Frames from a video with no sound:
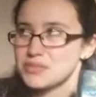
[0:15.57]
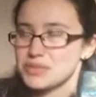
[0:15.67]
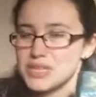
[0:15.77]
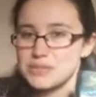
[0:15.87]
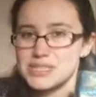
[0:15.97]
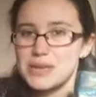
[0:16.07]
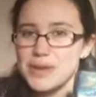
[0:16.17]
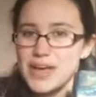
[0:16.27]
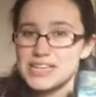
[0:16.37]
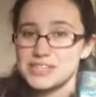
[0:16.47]
what time was it?
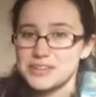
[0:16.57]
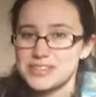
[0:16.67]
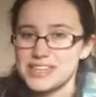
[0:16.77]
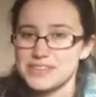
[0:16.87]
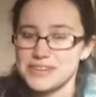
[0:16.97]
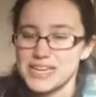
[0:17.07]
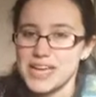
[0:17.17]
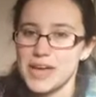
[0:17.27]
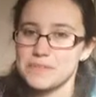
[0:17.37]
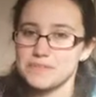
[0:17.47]
About 8 o'clock in the
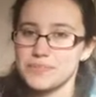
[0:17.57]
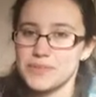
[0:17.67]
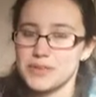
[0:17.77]
evening. Um,